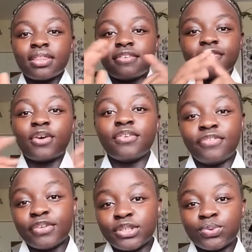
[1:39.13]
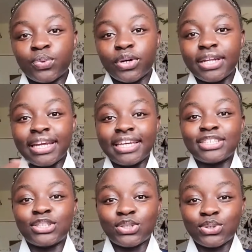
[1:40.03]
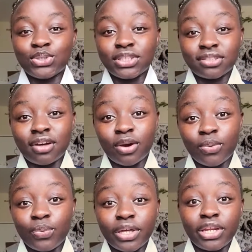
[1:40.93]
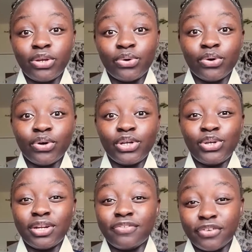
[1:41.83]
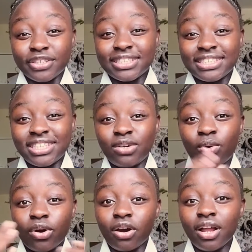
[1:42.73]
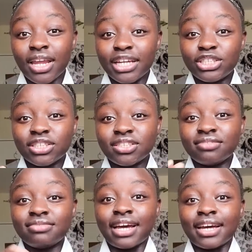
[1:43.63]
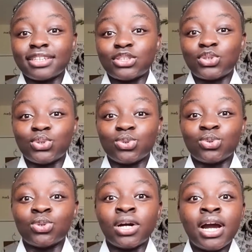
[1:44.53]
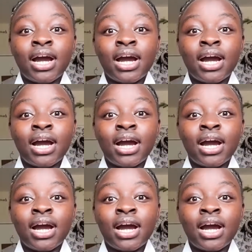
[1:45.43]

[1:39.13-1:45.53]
The very first one is to start with your university or college that you